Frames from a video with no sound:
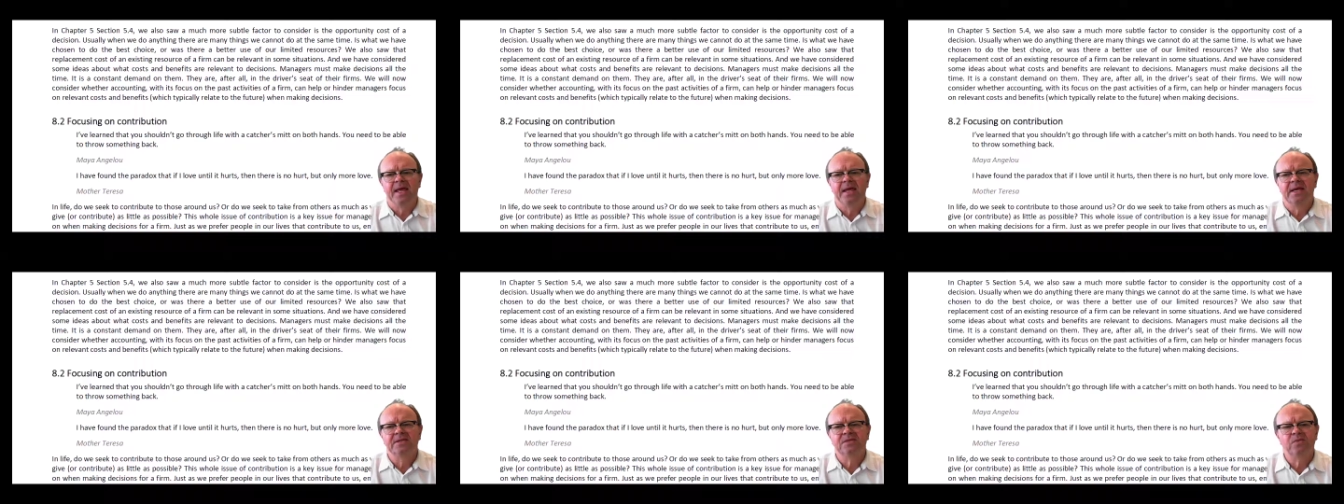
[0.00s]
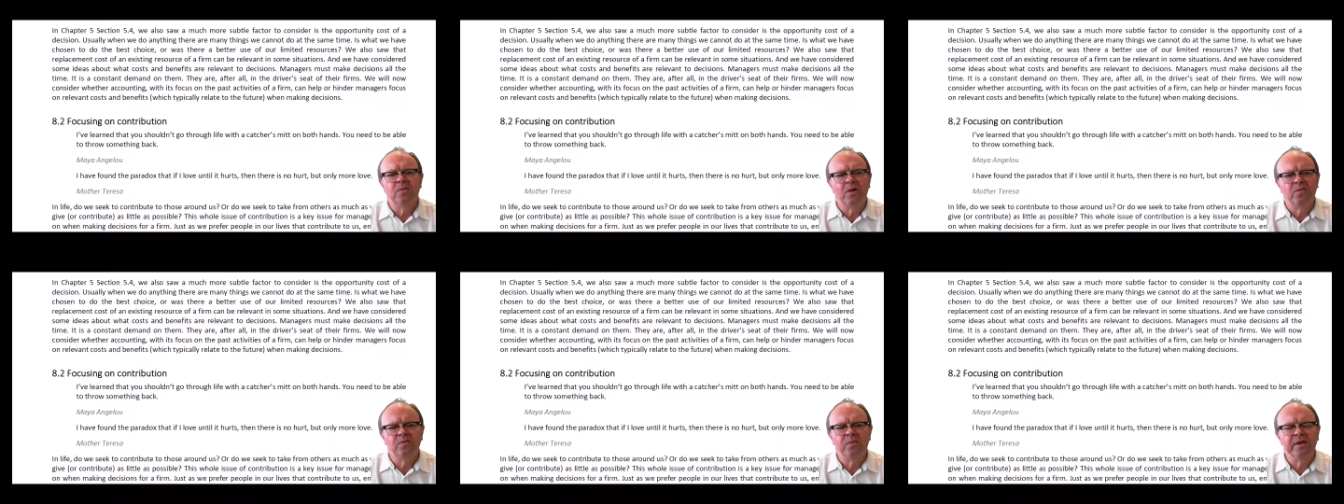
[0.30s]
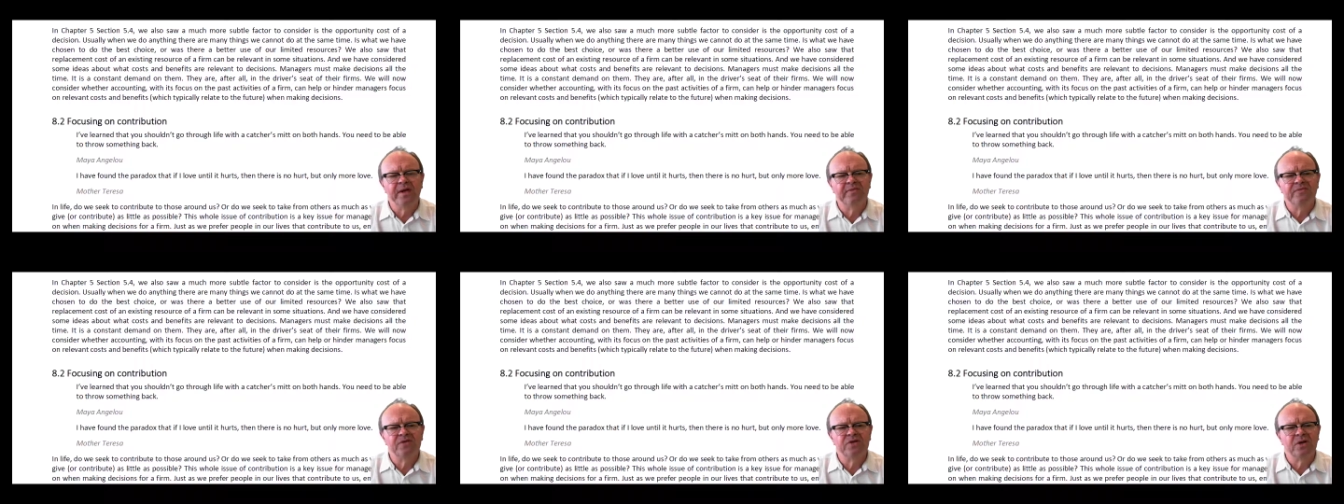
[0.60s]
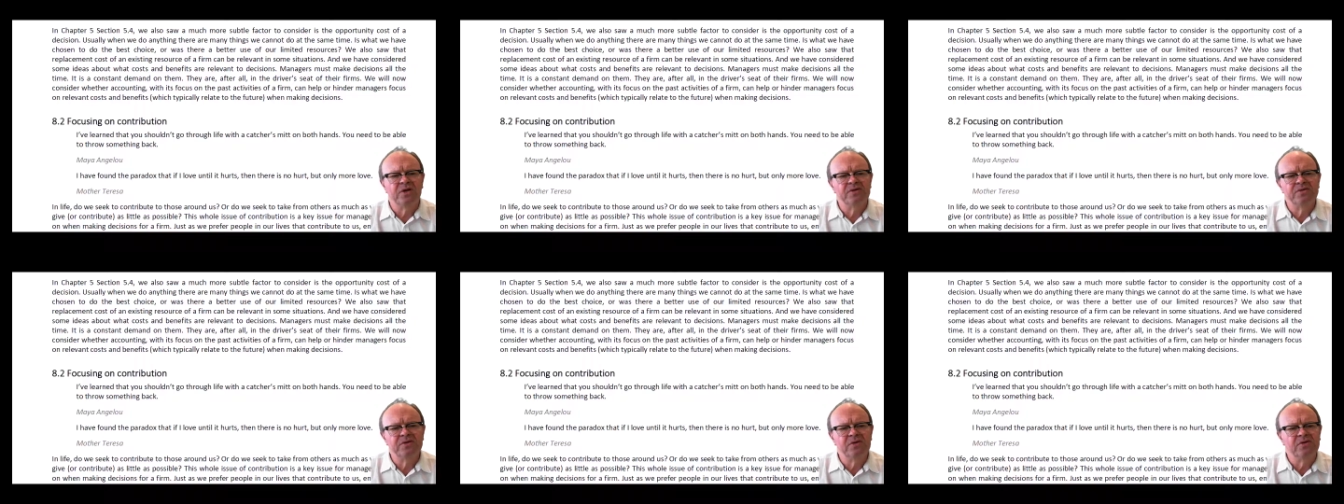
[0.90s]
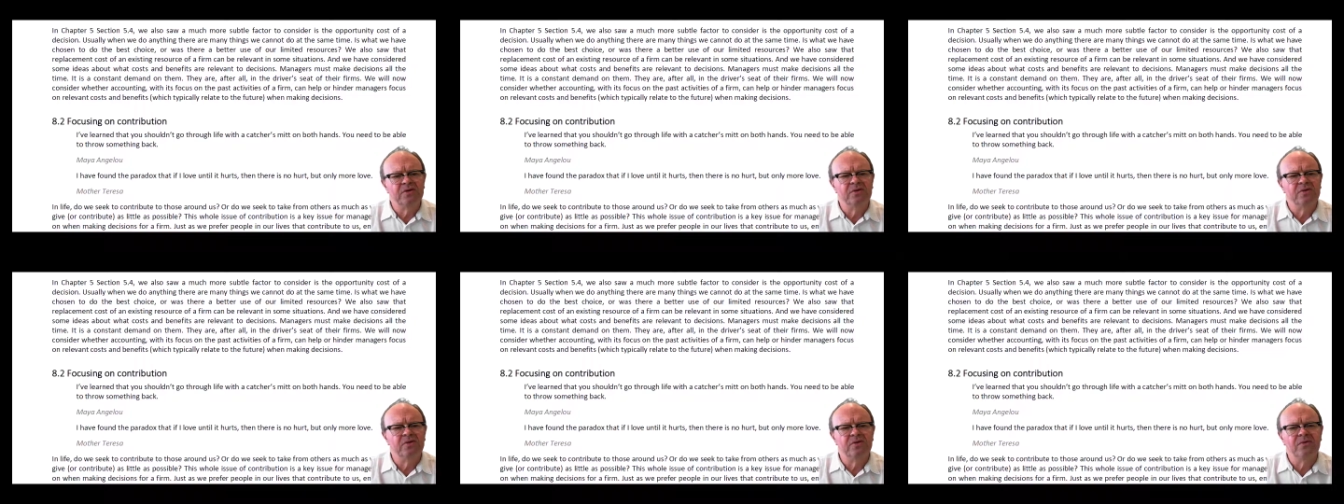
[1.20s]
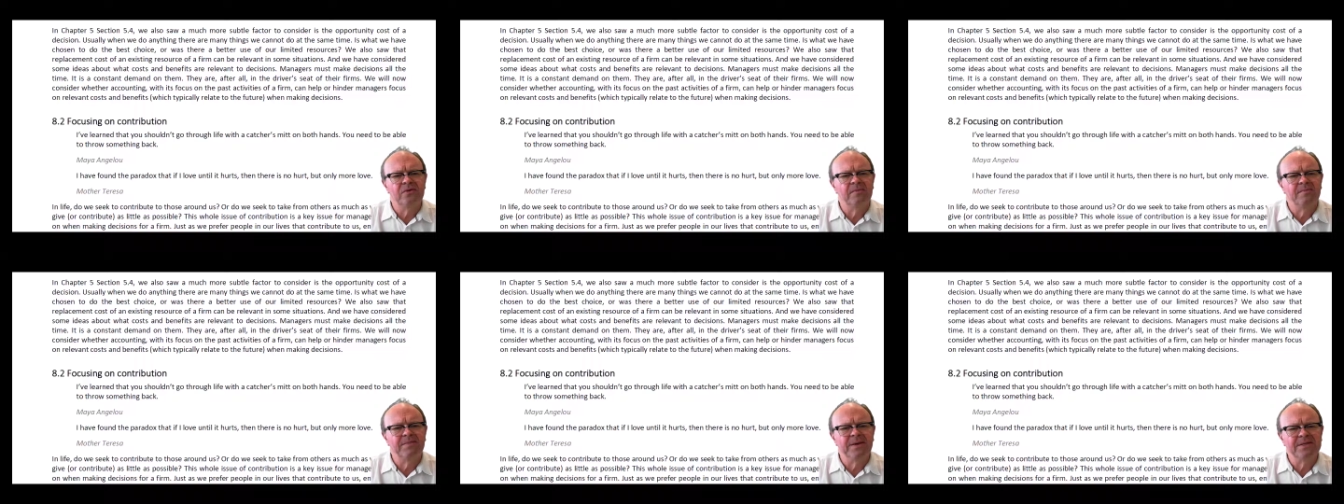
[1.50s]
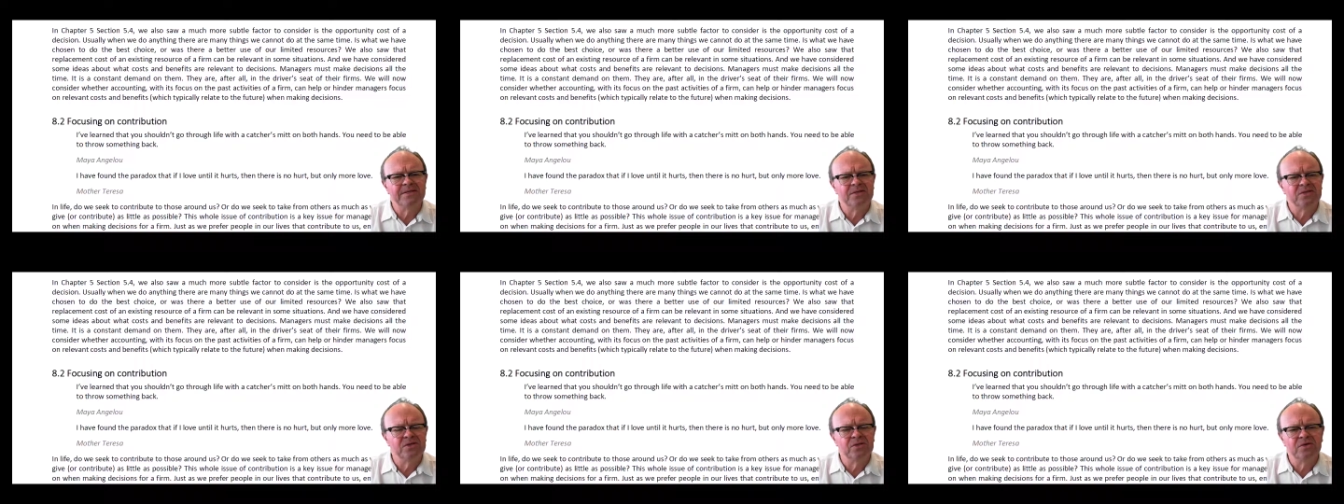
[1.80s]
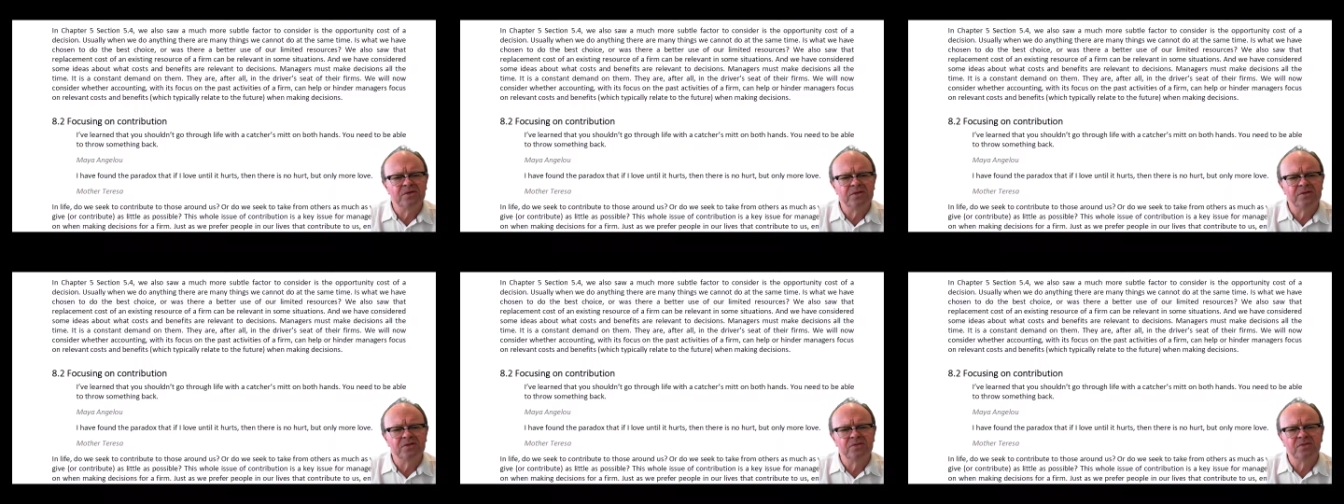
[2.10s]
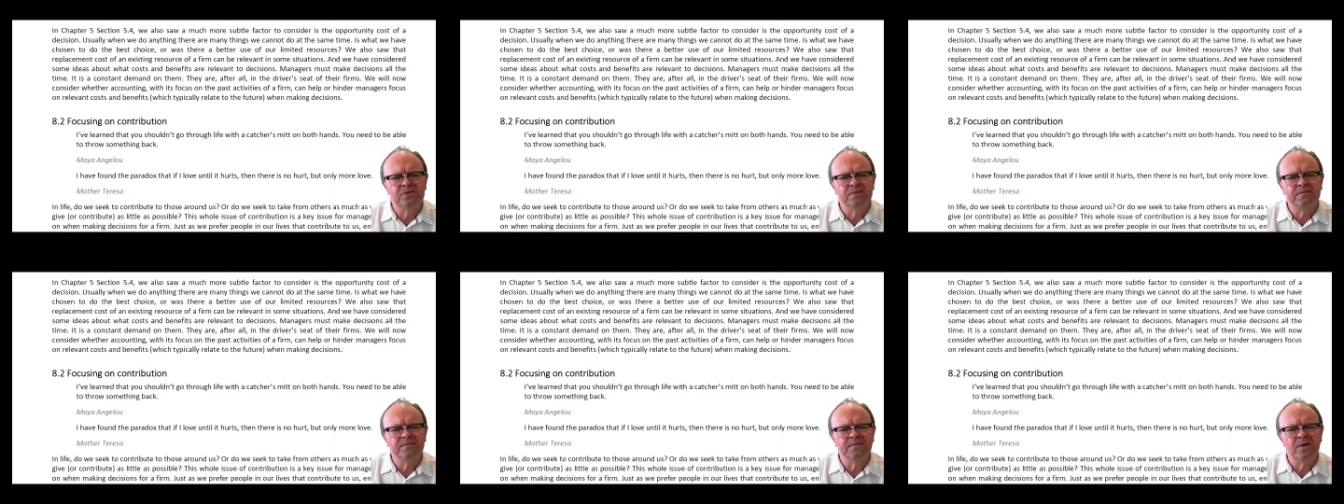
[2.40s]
Is what we have chosen to do the best choice,